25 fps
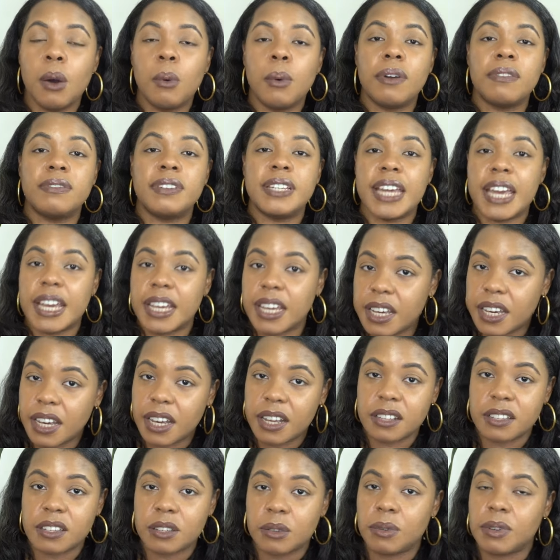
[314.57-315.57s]
with digging
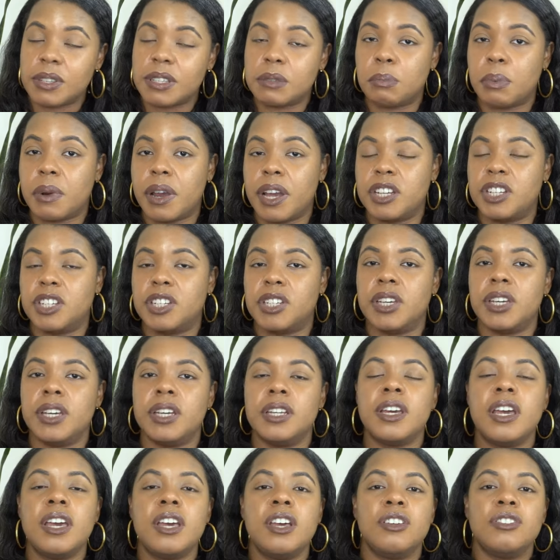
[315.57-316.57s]
into a
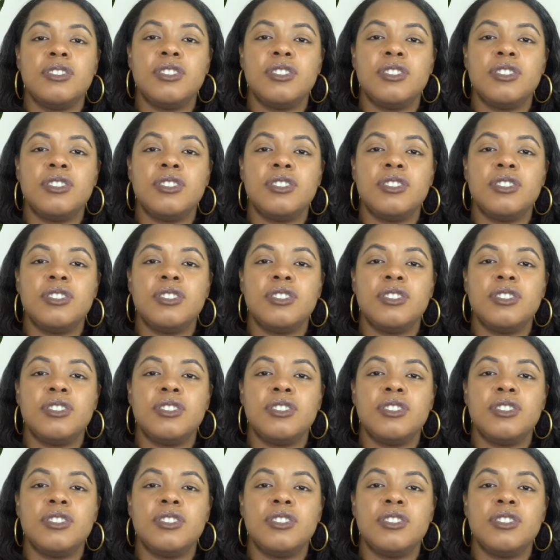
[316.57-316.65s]
spreadsheet,